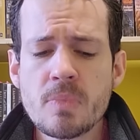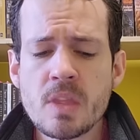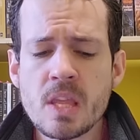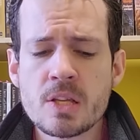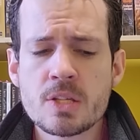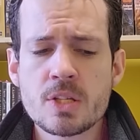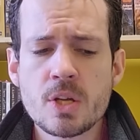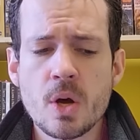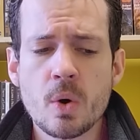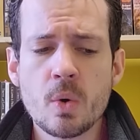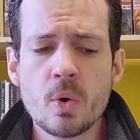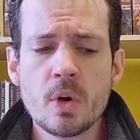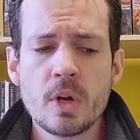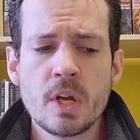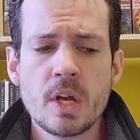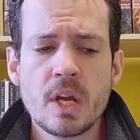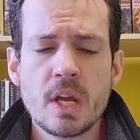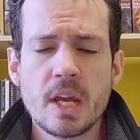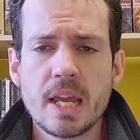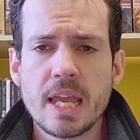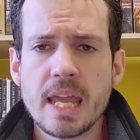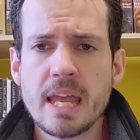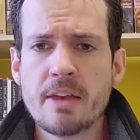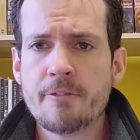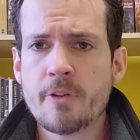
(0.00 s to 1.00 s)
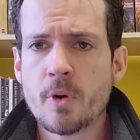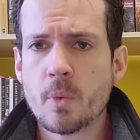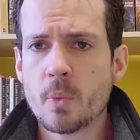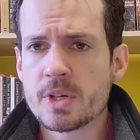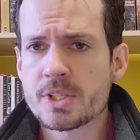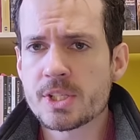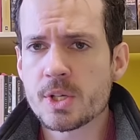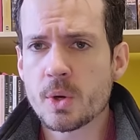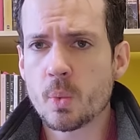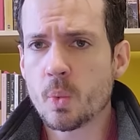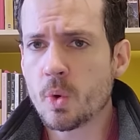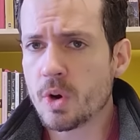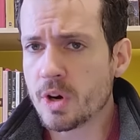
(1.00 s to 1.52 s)
So if it
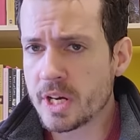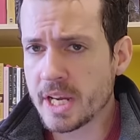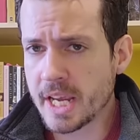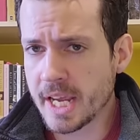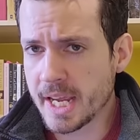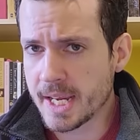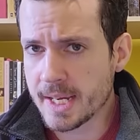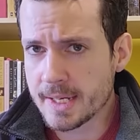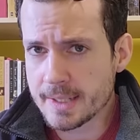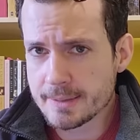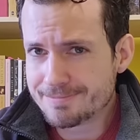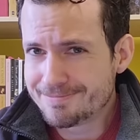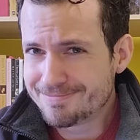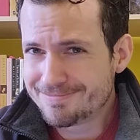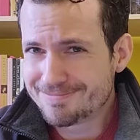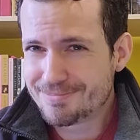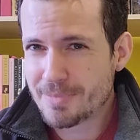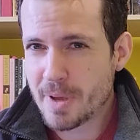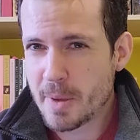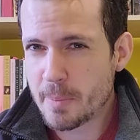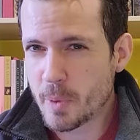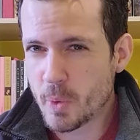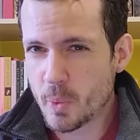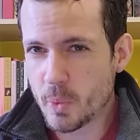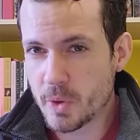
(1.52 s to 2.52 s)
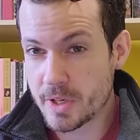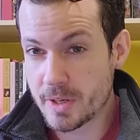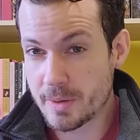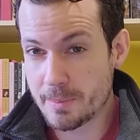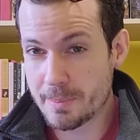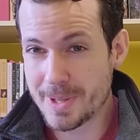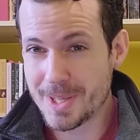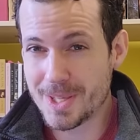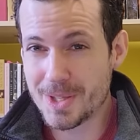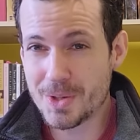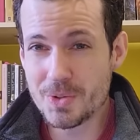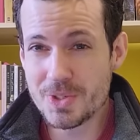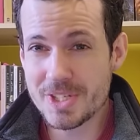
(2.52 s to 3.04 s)
wasn't working, people wouldn't be
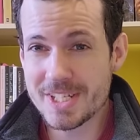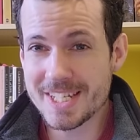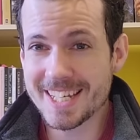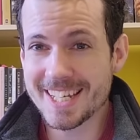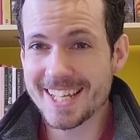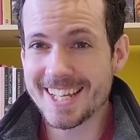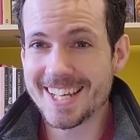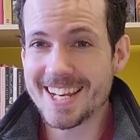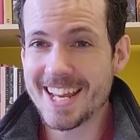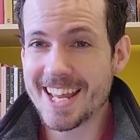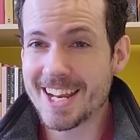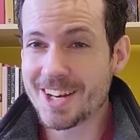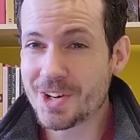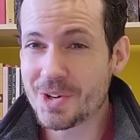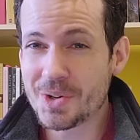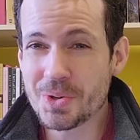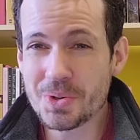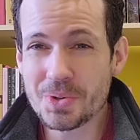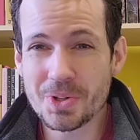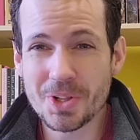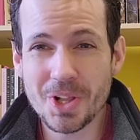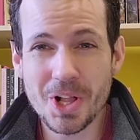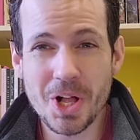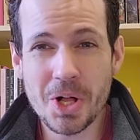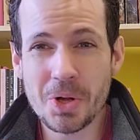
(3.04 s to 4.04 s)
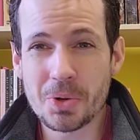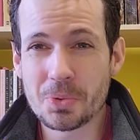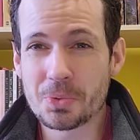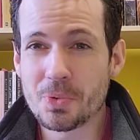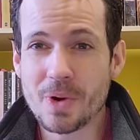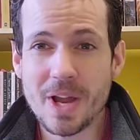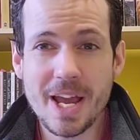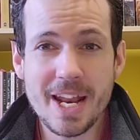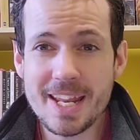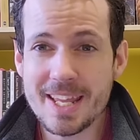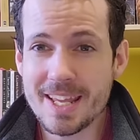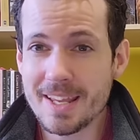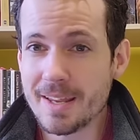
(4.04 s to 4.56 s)
using it, and Google
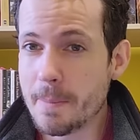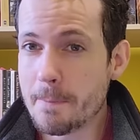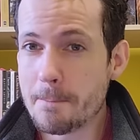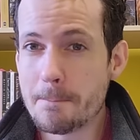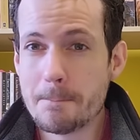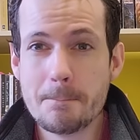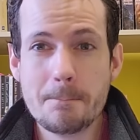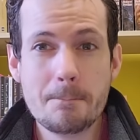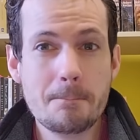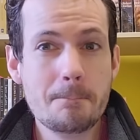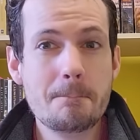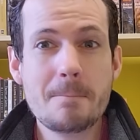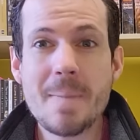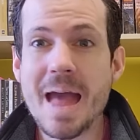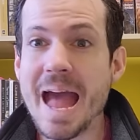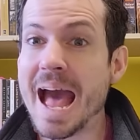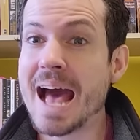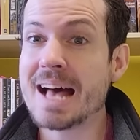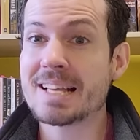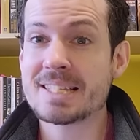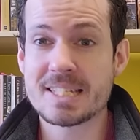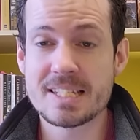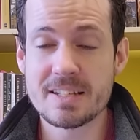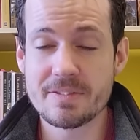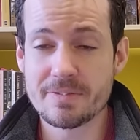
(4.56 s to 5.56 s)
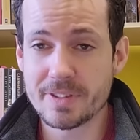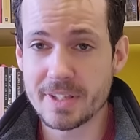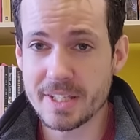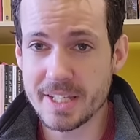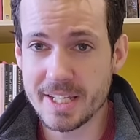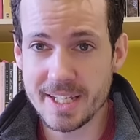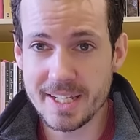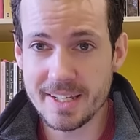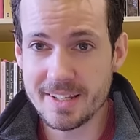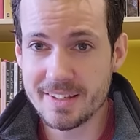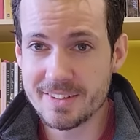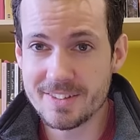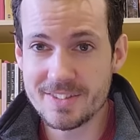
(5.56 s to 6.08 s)
already
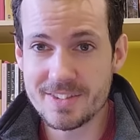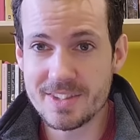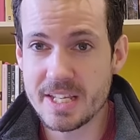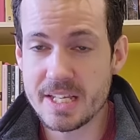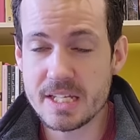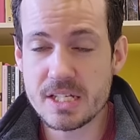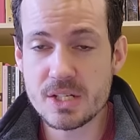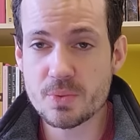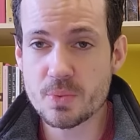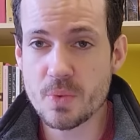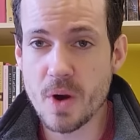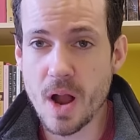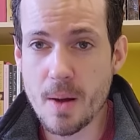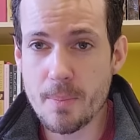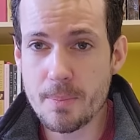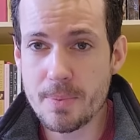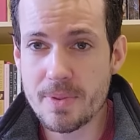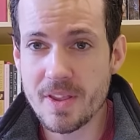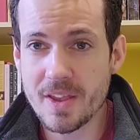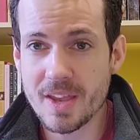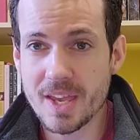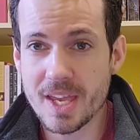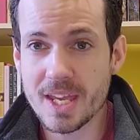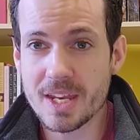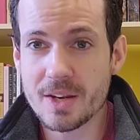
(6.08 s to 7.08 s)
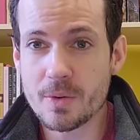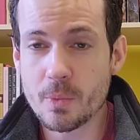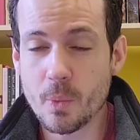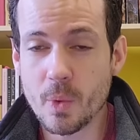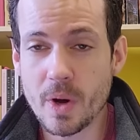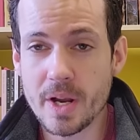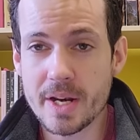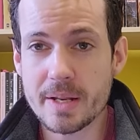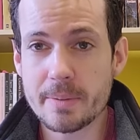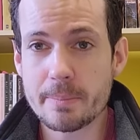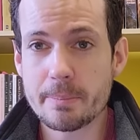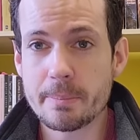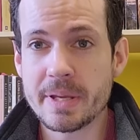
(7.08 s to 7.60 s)
massively disrupted what
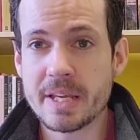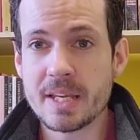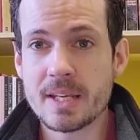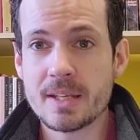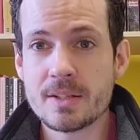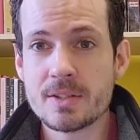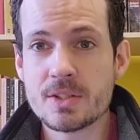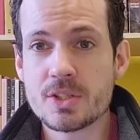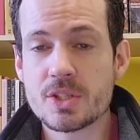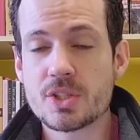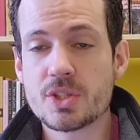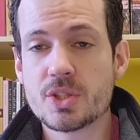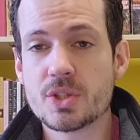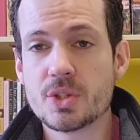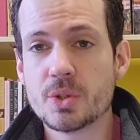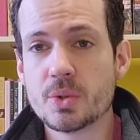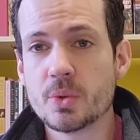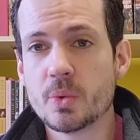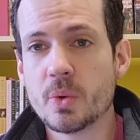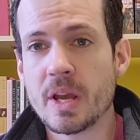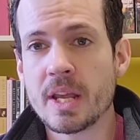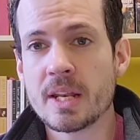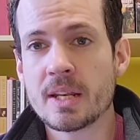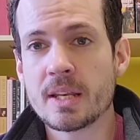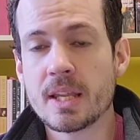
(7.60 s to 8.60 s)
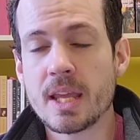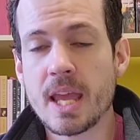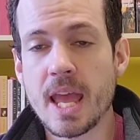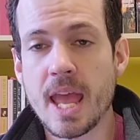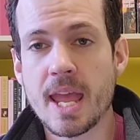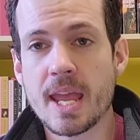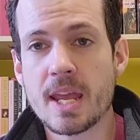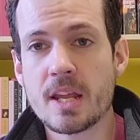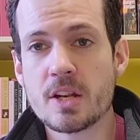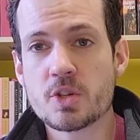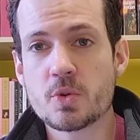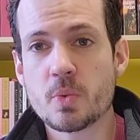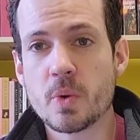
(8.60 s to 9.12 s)
it means to
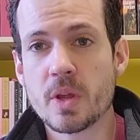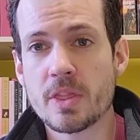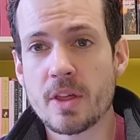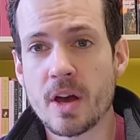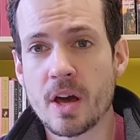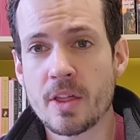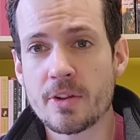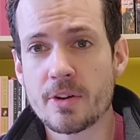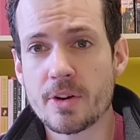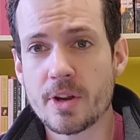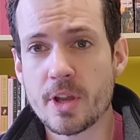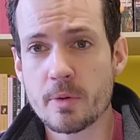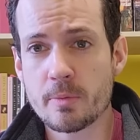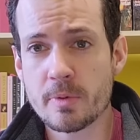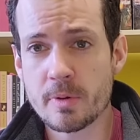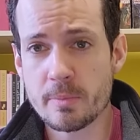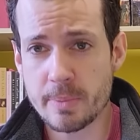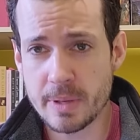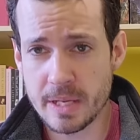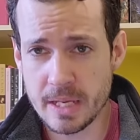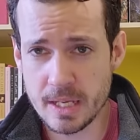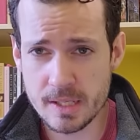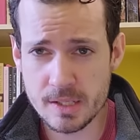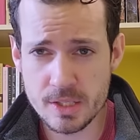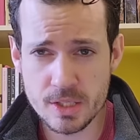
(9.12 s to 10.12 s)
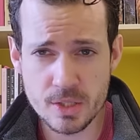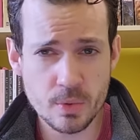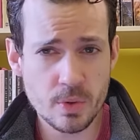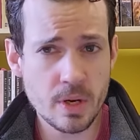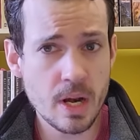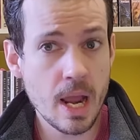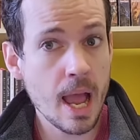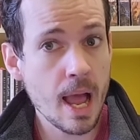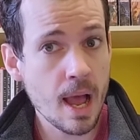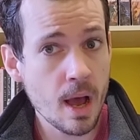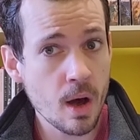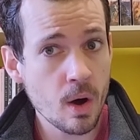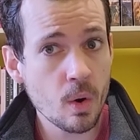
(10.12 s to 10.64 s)
engage with other human beings. So
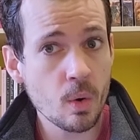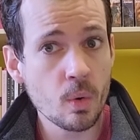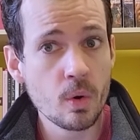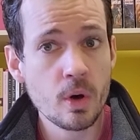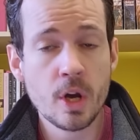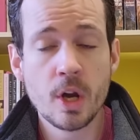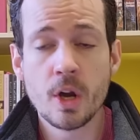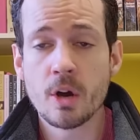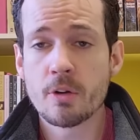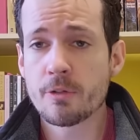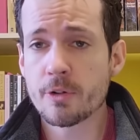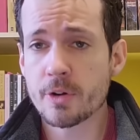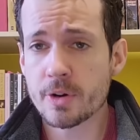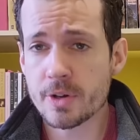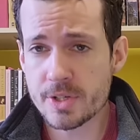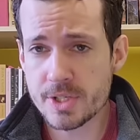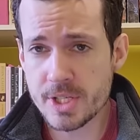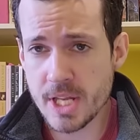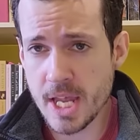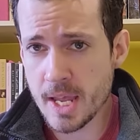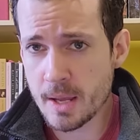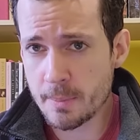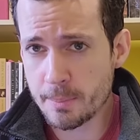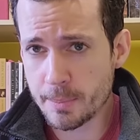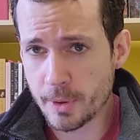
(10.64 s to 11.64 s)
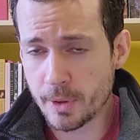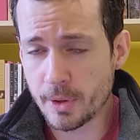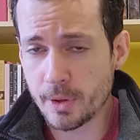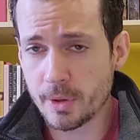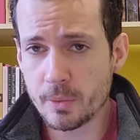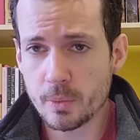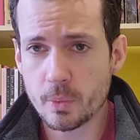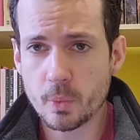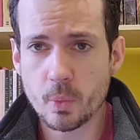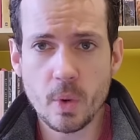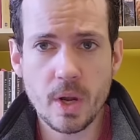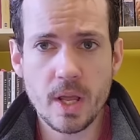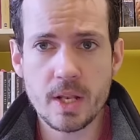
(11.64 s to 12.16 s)
now, for example,
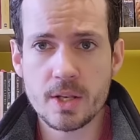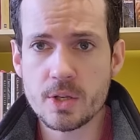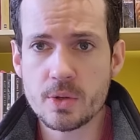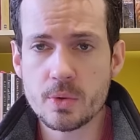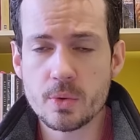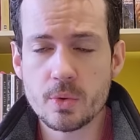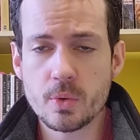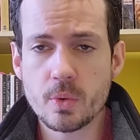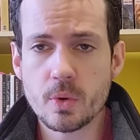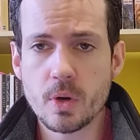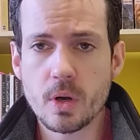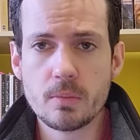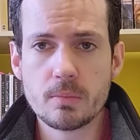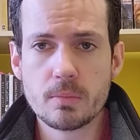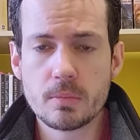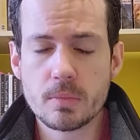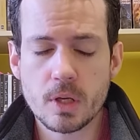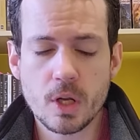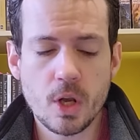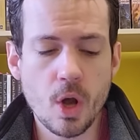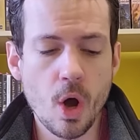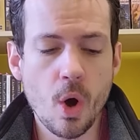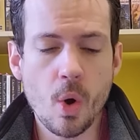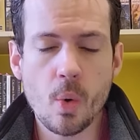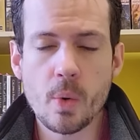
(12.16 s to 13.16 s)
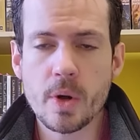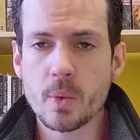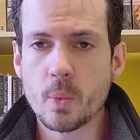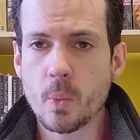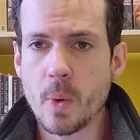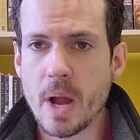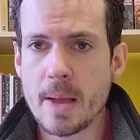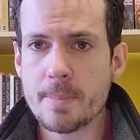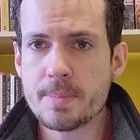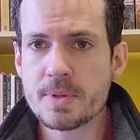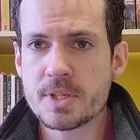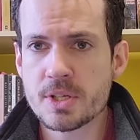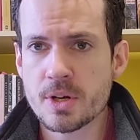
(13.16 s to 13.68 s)
when you go and
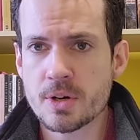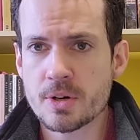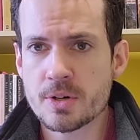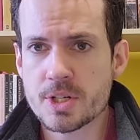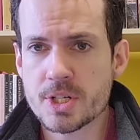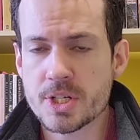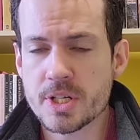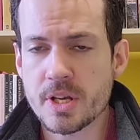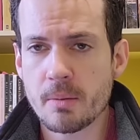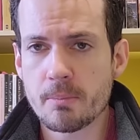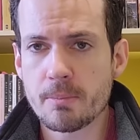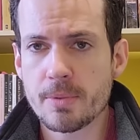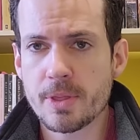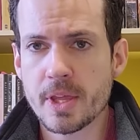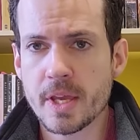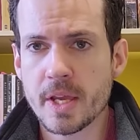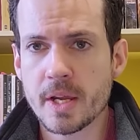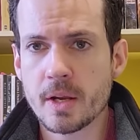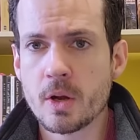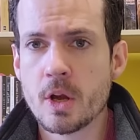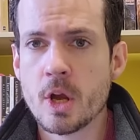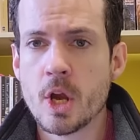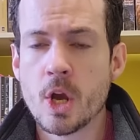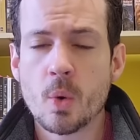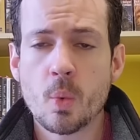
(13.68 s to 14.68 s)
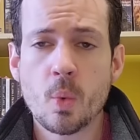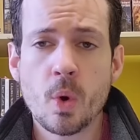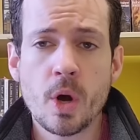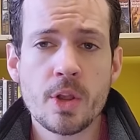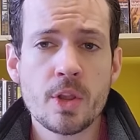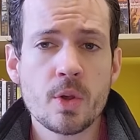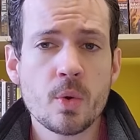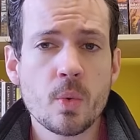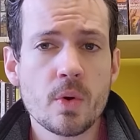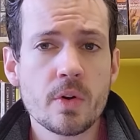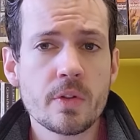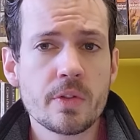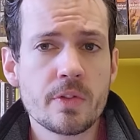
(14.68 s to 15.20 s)
web search something, what
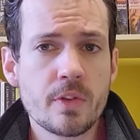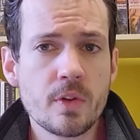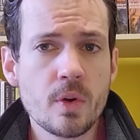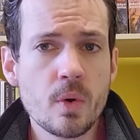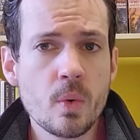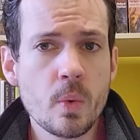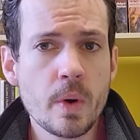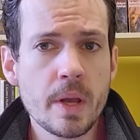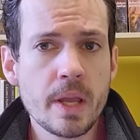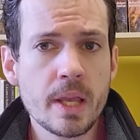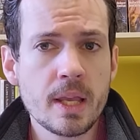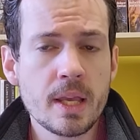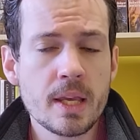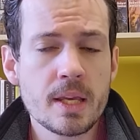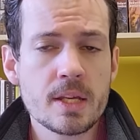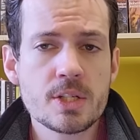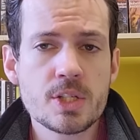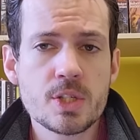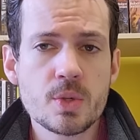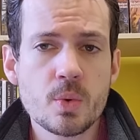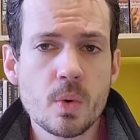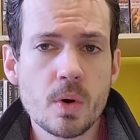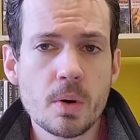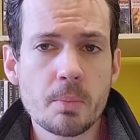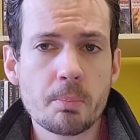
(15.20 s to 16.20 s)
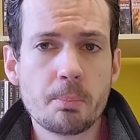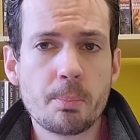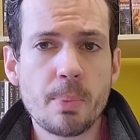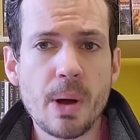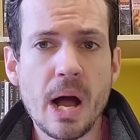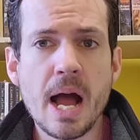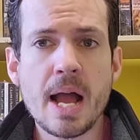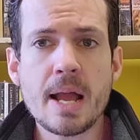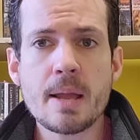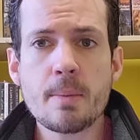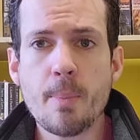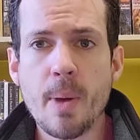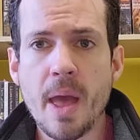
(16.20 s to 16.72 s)
you are doing is you are
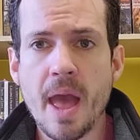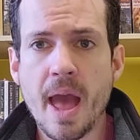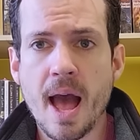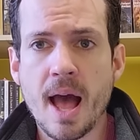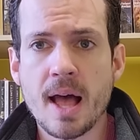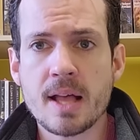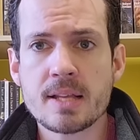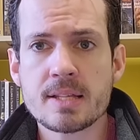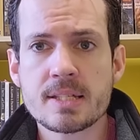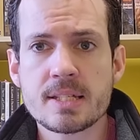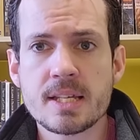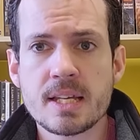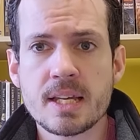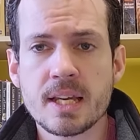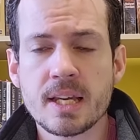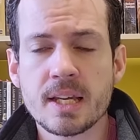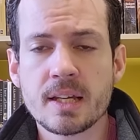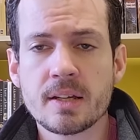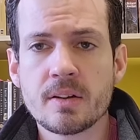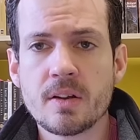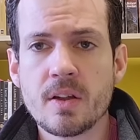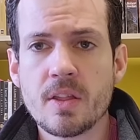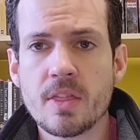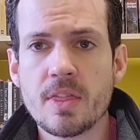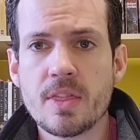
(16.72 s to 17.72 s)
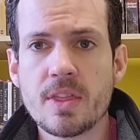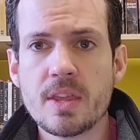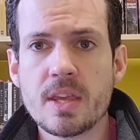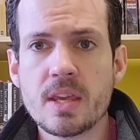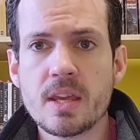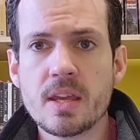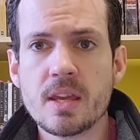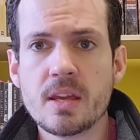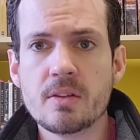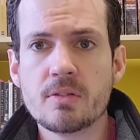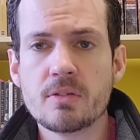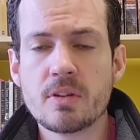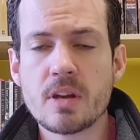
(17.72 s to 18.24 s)
bypassing
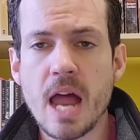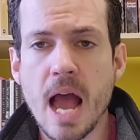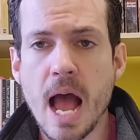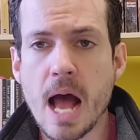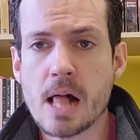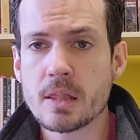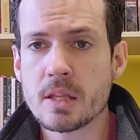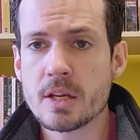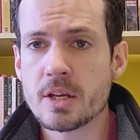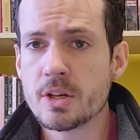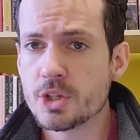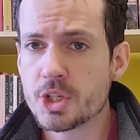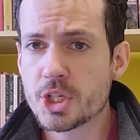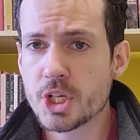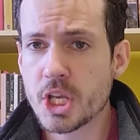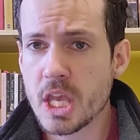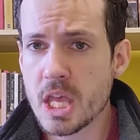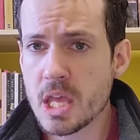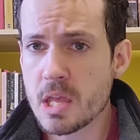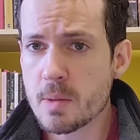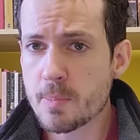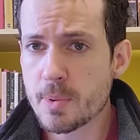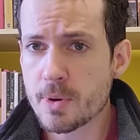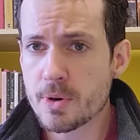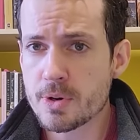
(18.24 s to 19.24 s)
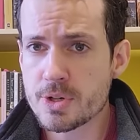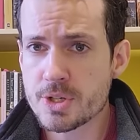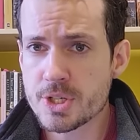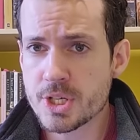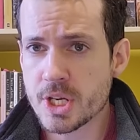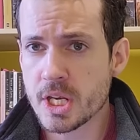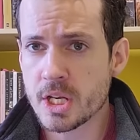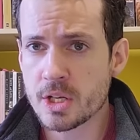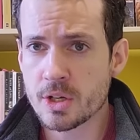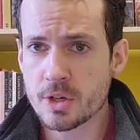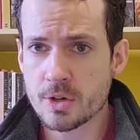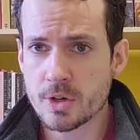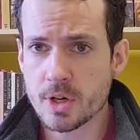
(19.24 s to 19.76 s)
the knowledge keepers
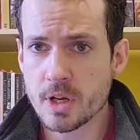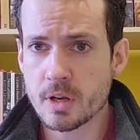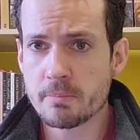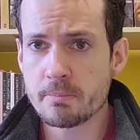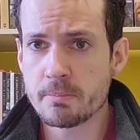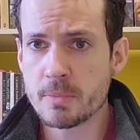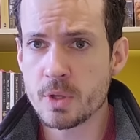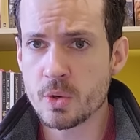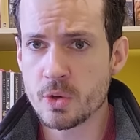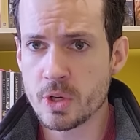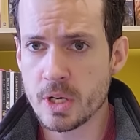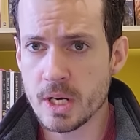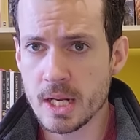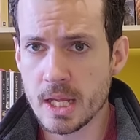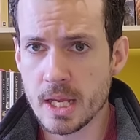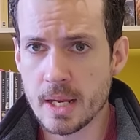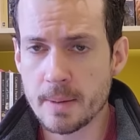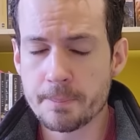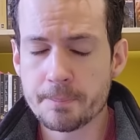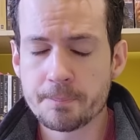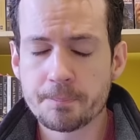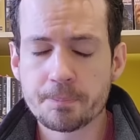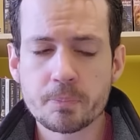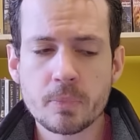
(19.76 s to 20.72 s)
in your community.